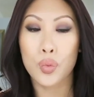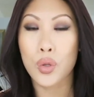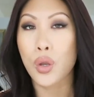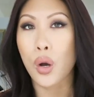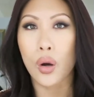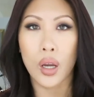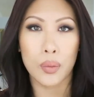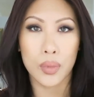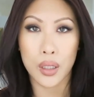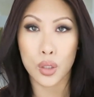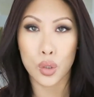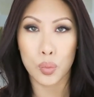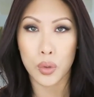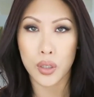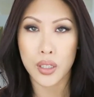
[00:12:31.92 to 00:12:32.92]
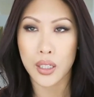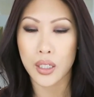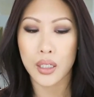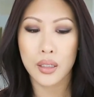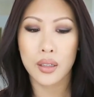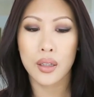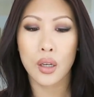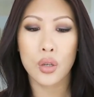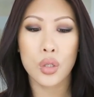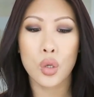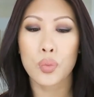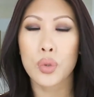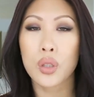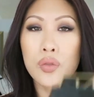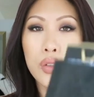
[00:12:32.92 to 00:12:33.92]
So I'm like super excited. They're
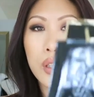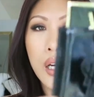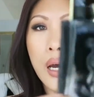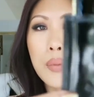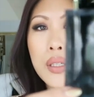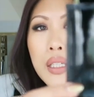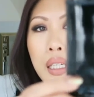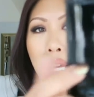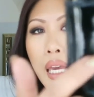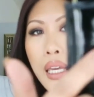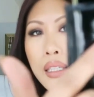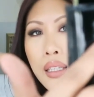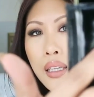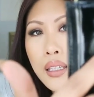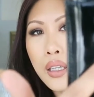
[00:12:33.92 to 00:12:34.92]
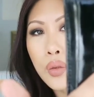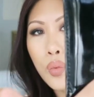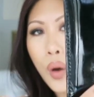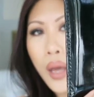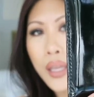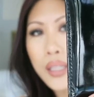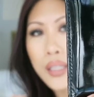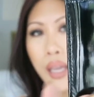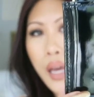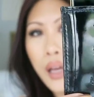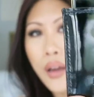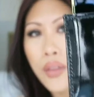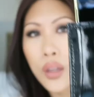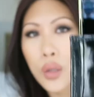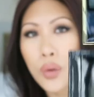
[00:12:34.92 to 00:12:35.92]
so beautiful. It comes in a case that says
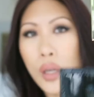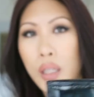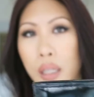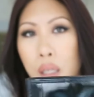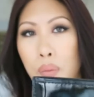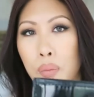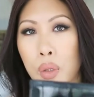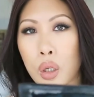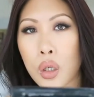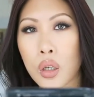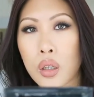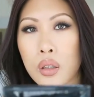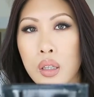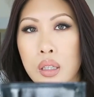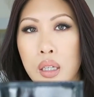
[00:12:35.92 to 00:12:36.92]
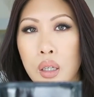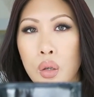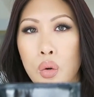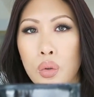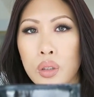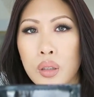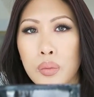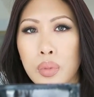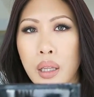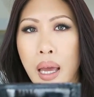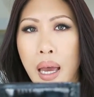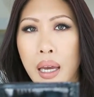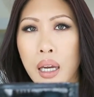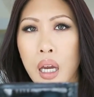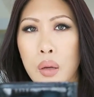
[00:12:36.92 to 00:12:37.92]
YSL and then you get like a mirror that's like gold and
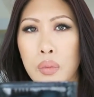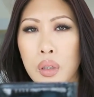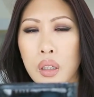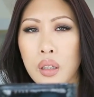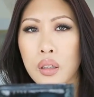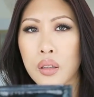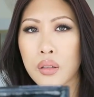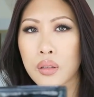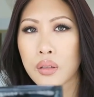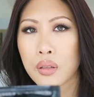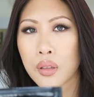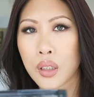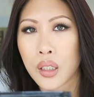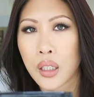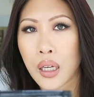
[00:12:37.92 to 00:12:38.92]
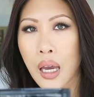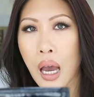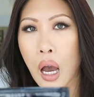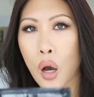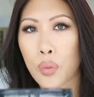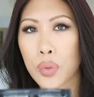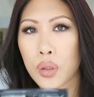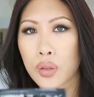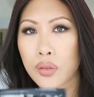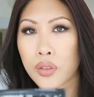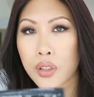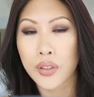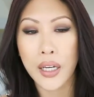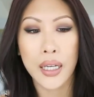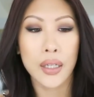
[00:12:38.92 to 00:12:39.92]
black. I mean, how
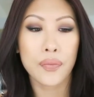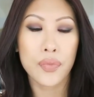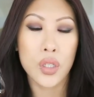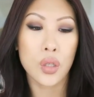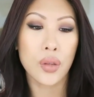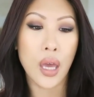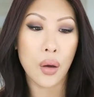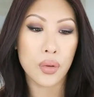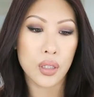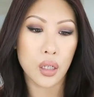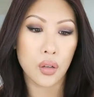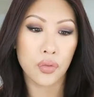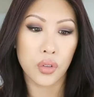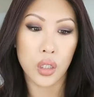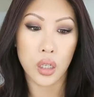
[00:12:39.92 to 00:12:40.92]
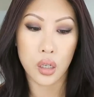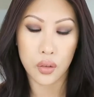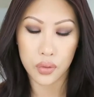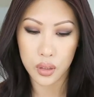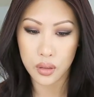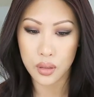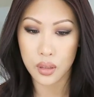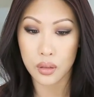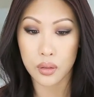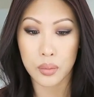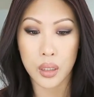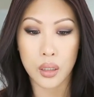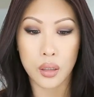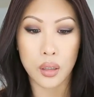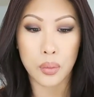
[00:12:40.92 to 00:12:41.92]
beautiful, right? So that was like a free gift. I was like, I'm
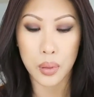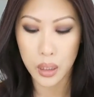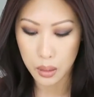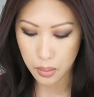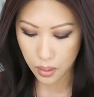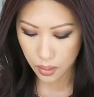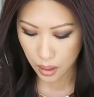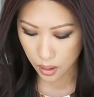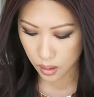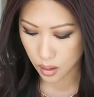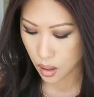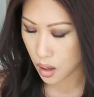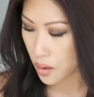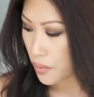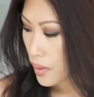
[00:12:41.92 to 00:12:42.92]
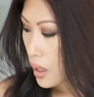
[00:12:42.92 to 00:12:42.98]
not gonna complain about that at all.